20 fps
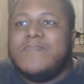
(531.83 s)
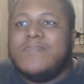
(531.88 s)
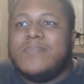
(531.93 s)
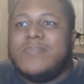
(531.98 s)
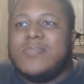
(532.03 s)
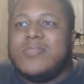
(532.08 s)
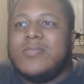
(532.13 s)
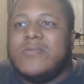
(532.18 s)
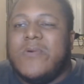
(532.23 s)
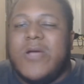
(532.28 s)

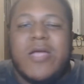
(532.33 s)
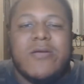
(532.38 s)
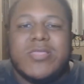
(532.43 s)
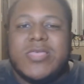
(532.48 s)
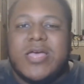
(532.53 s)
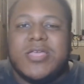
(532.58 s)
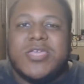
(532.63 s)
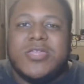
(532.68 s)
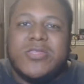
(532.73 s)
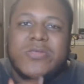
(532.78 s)
Where every
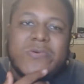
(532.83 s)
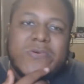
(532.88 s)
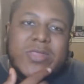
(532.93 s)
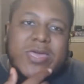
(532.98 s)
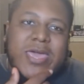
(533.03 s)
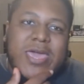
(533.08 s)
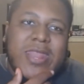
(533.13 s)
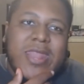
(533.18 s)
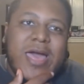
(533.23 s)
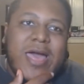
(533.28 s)
time she's doing
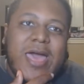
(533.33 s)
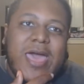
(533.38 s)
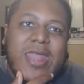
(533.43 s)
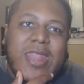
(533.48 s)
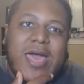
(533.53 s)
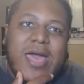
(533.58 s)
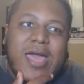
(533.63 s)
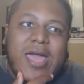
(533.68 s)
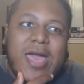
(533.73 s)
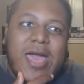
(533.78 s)
it, and
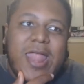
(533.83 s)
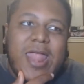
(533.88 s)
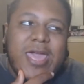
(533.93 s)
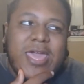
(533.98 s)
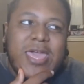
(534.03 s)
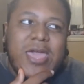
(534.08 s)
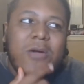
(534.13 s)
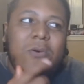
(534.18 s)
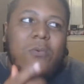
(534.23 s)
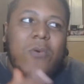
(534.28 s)
I
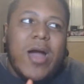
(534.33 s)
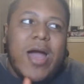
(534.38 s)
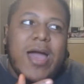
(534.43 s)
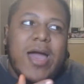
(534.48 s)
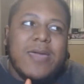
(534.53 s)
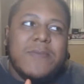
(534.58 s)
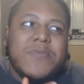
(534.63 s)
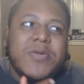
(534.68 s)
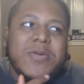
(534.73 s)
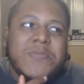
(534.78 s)
get
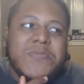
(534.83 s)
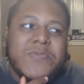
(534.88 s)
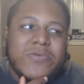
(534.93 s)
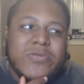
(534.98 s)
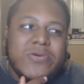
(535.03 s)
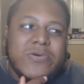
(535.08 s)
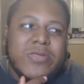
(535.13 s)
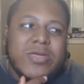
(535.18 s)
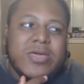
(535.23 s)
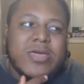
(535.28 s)
why people
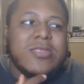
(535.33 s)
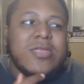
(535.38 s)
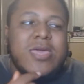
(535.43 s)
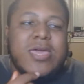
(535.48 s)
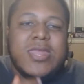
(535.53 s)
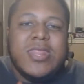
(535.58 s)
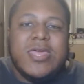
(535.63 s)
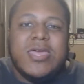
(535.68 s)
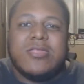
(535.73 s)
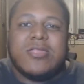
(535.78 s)
do it, because
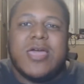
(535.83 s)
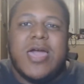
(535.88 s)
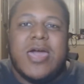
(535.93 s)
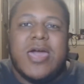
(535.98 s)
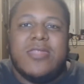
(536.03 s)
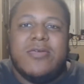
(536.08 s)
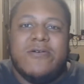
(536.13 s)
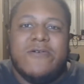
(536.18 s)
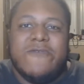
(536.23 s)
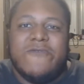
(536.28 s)
it is kind
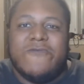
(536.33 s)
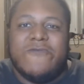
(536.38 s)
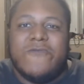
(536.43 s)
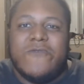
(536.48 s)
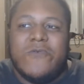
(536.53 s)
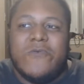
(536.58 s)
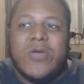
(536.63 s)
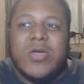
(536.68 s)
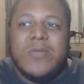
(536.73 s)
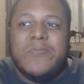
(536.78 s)
of
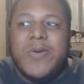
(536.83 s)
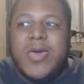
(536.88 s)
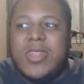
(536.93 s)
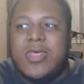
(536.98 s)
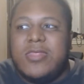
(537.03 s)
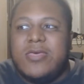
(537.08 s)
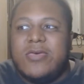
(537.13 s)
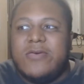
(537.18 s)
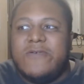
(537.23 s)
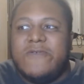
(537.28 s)

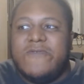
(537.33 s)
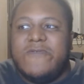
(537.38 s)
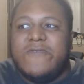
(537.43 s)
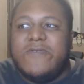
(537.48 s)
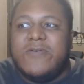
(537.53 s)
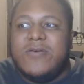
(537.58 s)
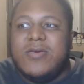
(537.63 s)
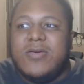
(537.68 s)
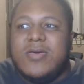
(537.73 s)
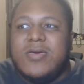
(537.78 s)
repetitive
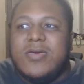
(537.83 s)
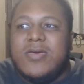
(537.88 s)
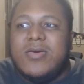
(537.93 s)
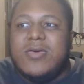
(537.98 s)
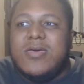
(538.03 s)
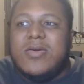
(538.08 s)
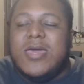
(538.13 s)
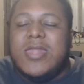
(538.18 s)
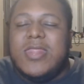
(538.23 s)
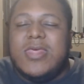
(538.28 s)

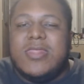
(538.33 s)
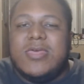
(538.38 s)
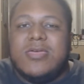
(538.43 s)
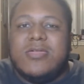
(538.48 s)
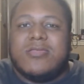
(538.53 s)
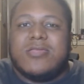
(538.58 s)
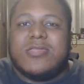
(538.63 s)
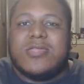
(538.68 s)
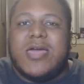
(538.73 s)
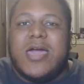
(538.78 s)
and it
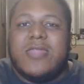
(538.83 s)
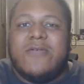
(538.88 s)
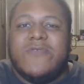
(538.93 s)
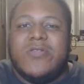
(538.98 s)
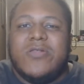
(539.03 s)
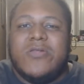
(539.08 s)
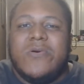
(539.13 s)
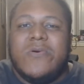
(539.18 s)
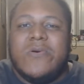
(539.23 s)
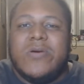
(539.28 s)
is kind of
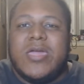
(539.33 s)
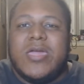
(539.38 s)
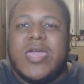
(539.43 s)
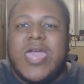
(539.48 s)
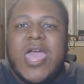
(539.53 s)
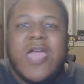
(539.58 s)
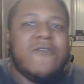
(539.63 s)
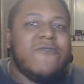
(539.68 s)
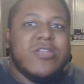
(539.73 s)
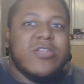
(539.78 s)
annoying
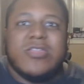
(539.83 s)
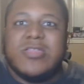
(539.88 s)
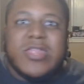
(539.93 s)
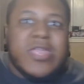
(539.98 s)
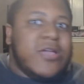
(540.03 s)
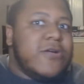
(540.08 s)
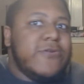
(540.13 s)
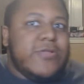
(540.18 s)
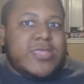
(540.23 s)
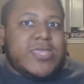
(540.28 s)
every
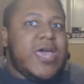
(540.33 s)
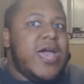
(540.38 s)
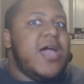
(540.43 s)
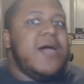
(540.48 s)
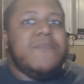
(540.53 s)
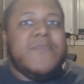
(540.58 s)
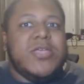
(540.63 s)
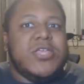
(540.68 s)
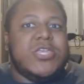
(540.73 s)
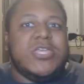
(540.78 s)
single time
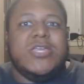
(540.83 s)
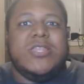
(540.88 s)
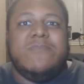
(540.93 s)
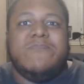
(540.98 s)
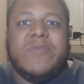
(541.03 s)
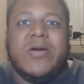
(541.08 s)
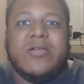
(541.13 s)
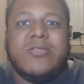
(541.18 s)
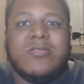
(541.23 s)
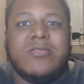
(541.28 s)
that she
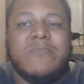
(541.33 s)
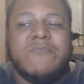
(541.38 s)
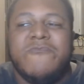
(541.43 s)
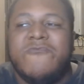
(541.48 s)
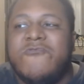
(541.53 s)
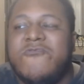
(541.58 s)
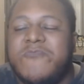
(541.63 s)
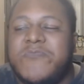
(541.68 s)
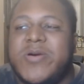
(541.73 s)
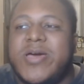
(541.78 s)
busts a
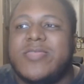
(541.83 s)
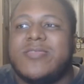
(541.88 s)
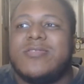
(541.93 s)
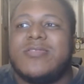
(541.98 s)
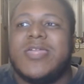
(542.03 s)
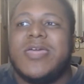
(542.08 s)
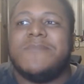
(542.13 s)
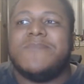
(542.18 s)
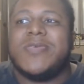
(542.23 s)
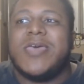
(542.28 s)
move, but at the
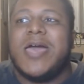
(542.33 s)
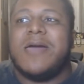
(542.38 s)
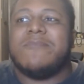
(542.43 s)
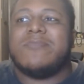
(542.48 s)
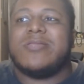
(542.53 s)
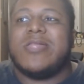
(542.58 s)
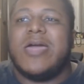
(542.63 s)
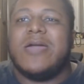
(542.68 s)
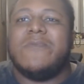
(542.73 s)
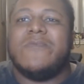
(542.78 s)
same time it's
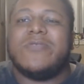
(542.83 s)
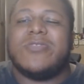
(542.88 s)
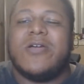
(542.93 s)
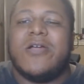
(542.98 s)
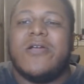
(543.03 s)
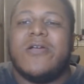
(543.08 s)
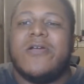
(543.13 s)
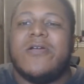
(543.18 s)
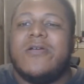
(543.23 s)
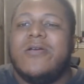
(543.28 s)
like with
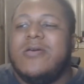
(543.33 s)
her